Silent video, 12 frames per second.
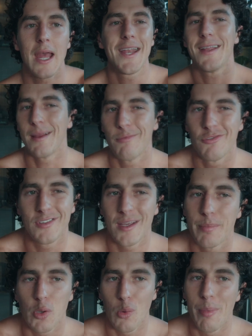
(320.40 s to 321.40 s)
of the
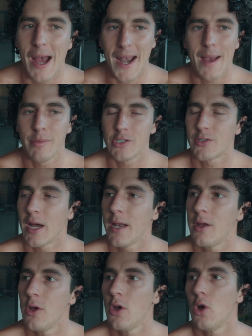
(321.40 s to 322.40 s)
typical bad habits, right?
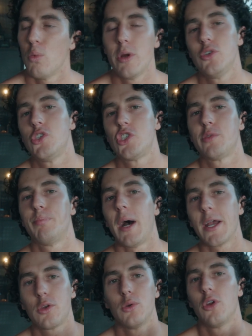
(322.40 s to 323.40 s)
When you
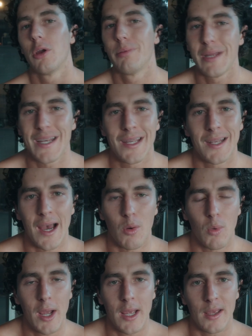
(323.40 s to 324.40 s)
spike your dopamine in that
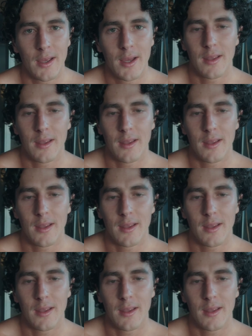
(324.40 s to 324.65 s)
way,